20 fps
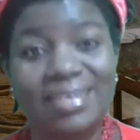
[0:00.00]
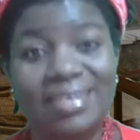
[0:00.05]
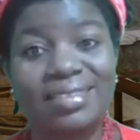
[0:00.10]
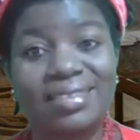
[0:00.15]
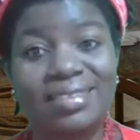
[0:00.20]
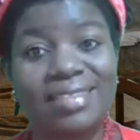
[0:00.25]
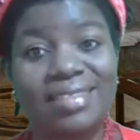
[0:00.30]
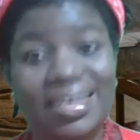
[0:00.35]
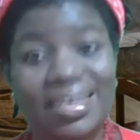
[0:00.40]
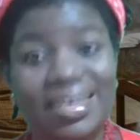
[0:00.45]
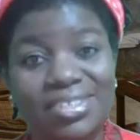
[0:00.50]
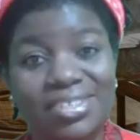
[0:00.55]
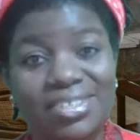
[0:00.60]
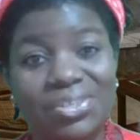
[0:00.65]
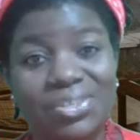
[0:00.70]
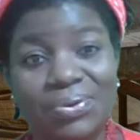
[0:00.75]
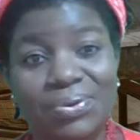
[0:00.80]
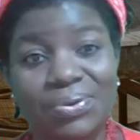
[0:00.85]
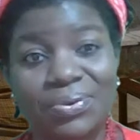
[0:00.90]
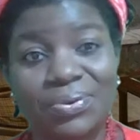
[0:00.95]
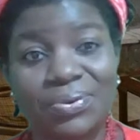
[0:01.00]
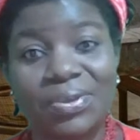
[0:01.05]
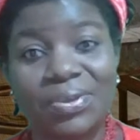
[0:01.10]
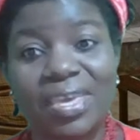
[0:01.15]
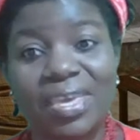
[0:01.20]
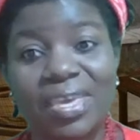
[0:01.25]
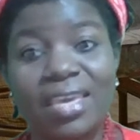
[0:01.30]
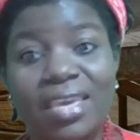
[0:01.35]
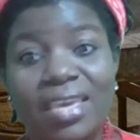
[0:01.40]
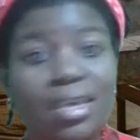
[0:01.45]
Daddy Gio.
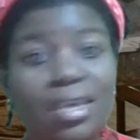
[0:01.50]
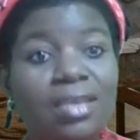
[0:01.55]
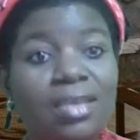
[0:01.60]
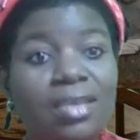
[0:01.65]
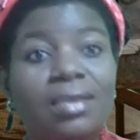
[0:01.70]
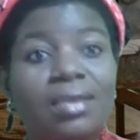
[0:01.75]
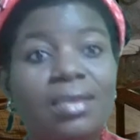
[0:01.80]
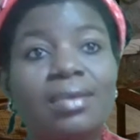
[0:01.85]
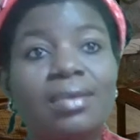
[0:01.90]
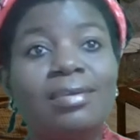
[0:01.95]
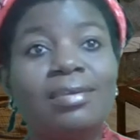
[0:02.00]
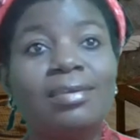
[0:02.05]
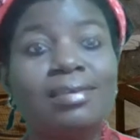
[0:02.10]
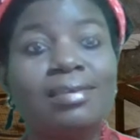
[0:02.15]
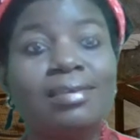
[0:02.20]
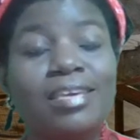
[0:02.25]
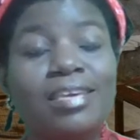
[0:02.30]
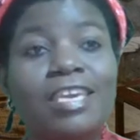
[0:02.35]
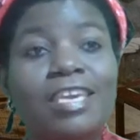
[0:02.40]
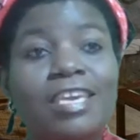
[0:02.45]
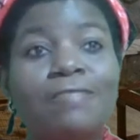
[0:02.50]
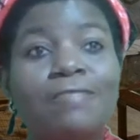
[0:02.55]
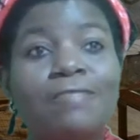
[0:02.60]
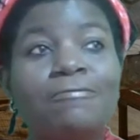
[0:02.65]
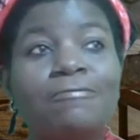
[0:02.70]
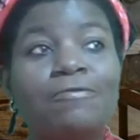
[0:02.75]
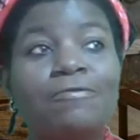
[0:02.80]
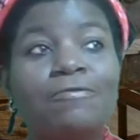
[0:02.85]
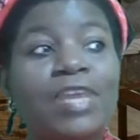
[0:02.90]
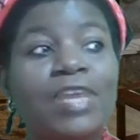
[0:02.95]
If
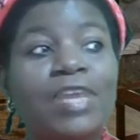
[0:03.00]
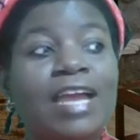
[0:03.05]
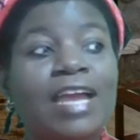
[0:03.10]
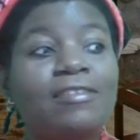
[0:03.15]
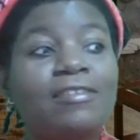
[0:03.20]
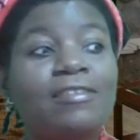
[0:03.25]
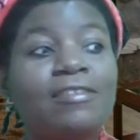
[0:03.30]
we cannot